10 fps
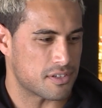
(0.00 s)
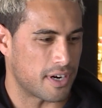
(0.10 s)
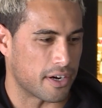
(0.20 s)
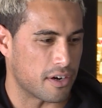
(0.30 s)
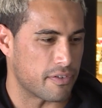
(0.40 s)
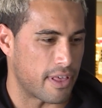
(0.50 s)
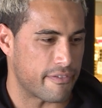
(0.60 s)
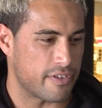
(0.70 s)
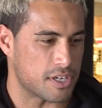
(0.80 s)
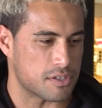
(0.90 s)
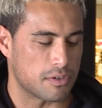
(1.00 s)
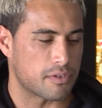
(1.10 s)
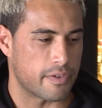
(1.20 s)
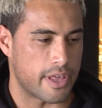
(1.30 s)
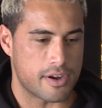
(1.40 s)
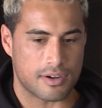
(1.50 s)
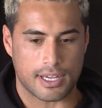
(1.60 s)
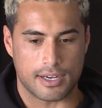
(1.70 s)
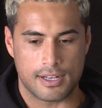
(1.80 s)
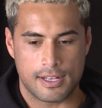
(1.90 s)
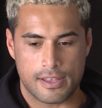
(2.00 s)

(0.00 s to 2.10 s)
try and go for that finish or look for that knockout.